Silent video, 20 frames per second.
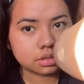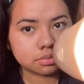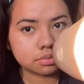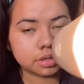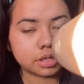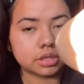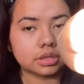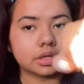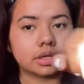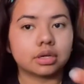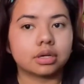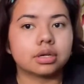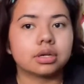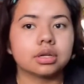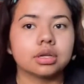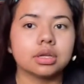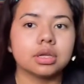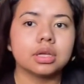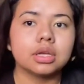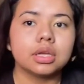as you can
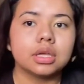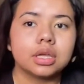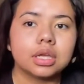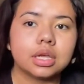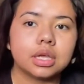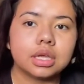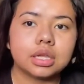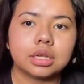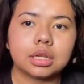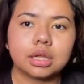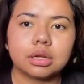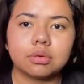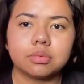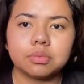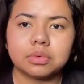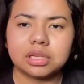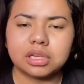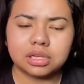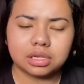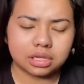see.
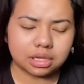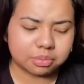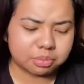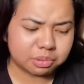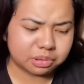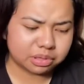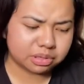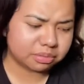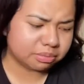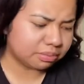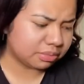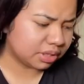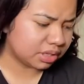And